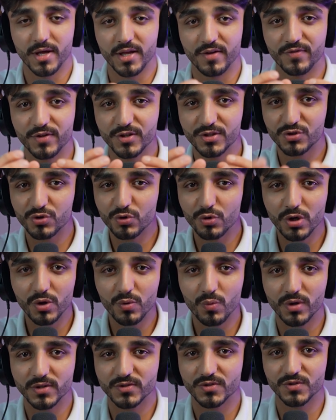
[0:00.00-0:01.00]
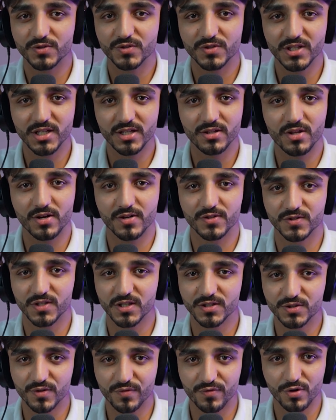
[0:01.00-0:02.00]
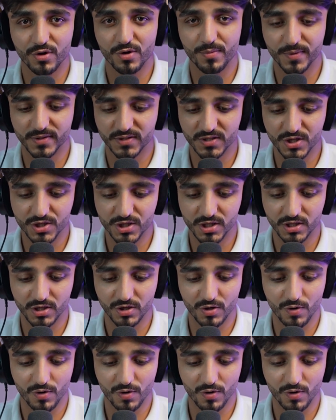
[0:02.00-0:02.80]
But if you truly want to see the results of your repetition,